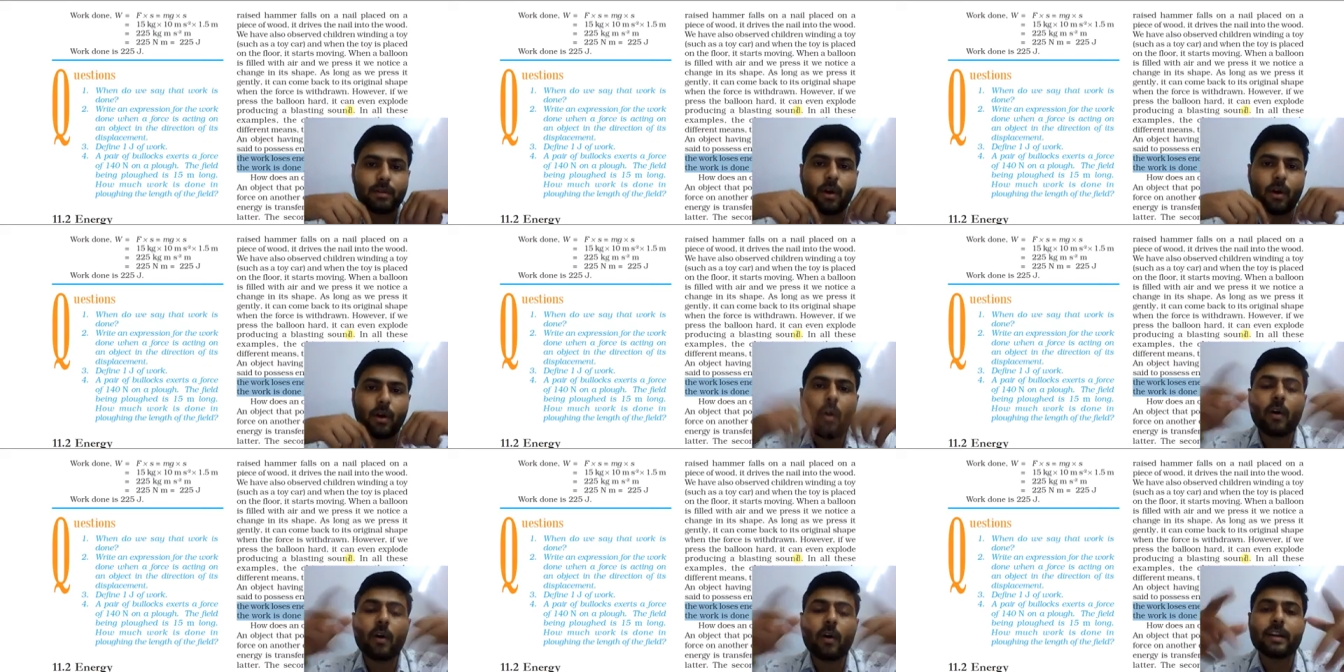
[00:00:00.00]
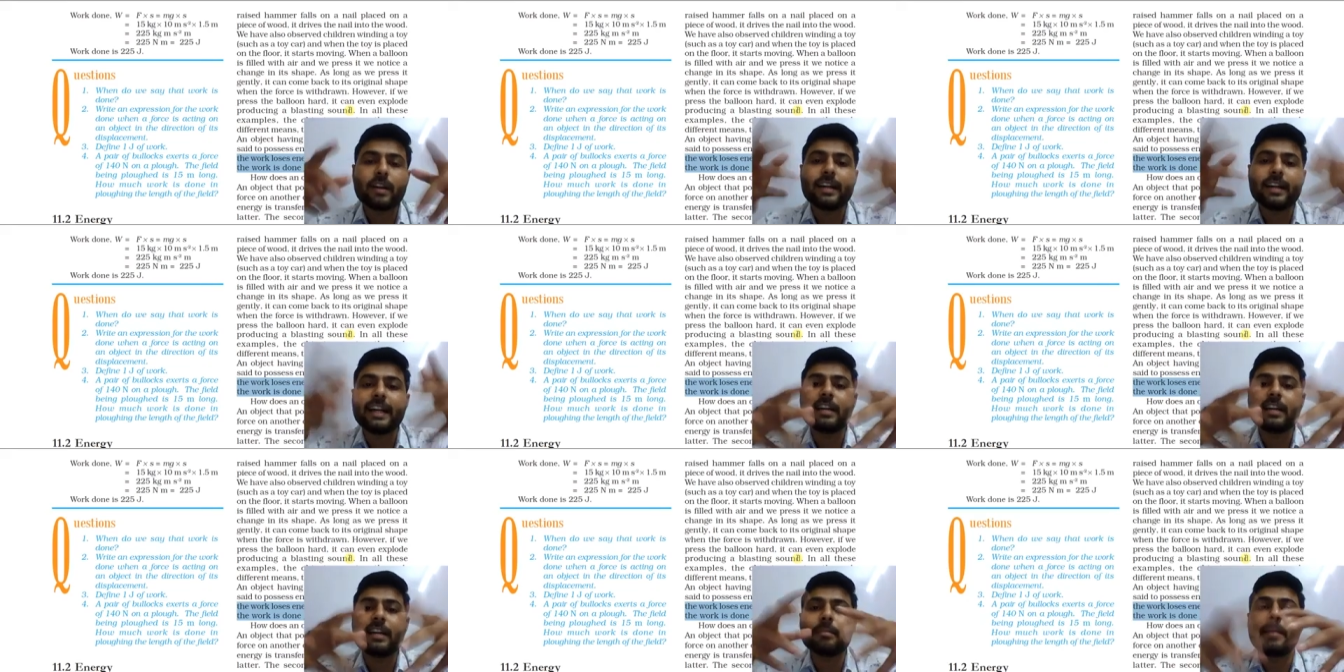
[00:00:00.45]
or
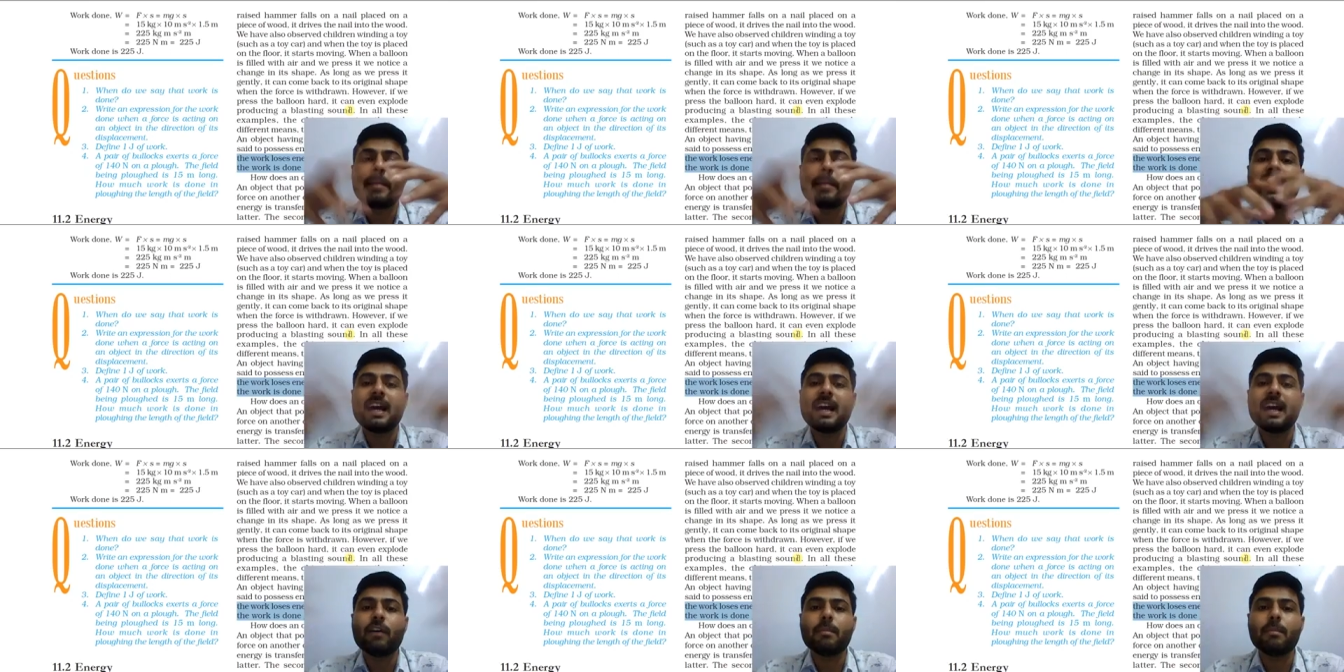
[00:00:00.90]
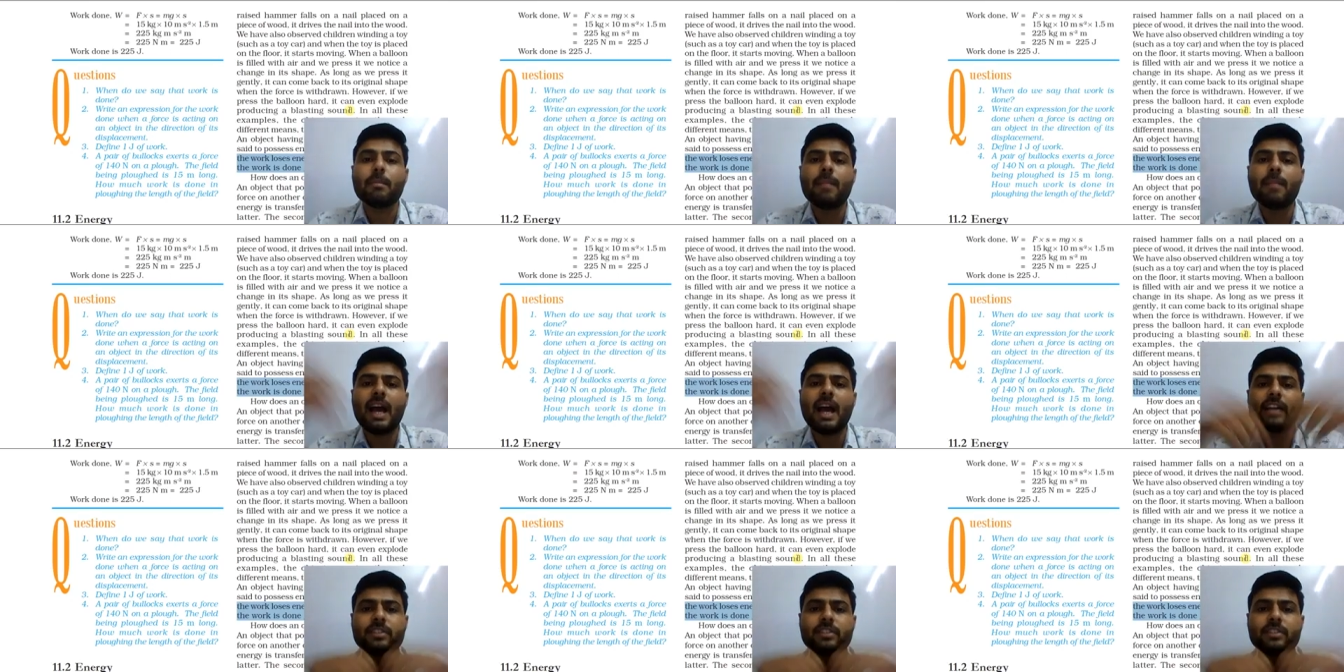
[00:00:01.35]
it may have
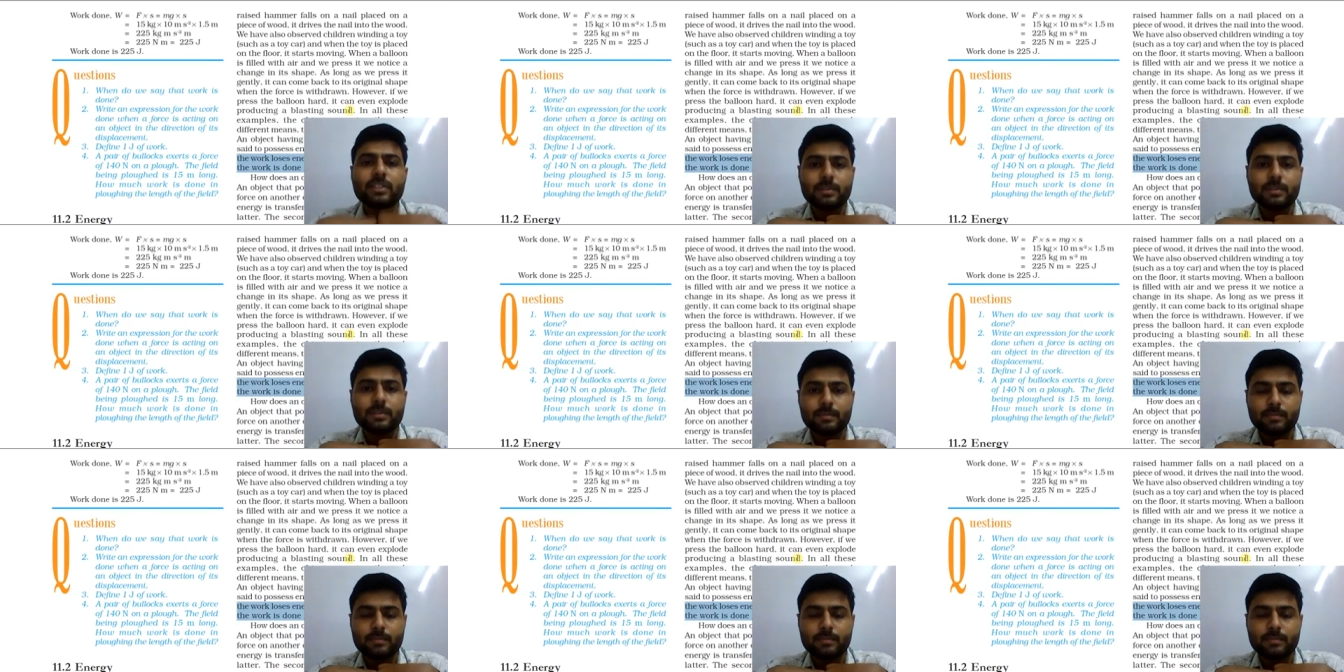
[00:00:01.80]
blast.